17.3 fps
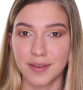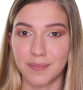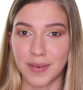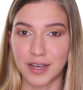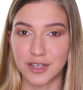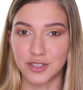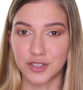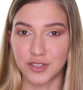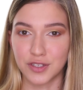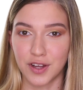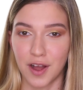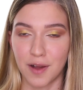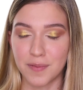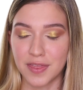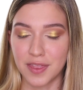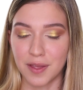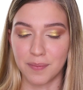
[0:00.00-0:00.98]
make sure to
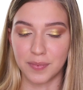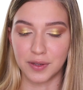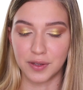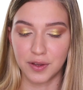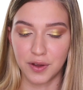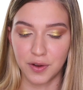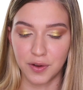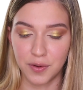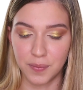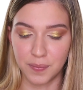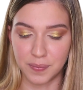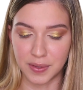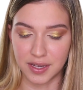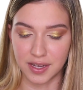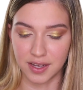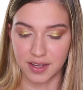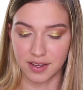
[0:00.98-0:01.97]
comment them below,
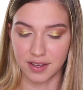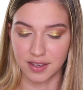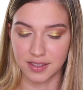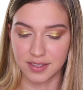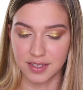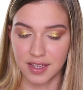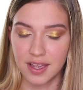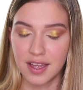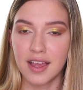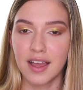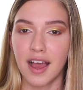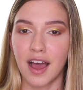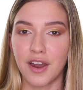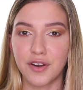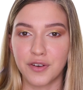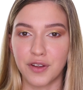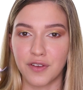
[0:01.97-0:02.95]
because
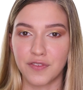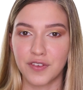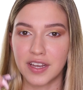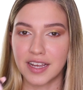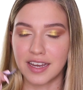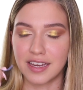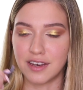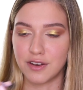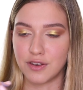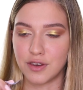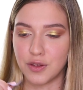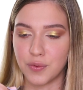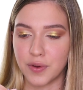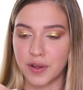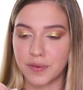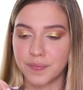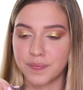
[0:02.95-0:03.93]
I don't know, I feel like I need a new
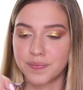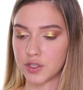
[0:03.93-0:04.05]
one.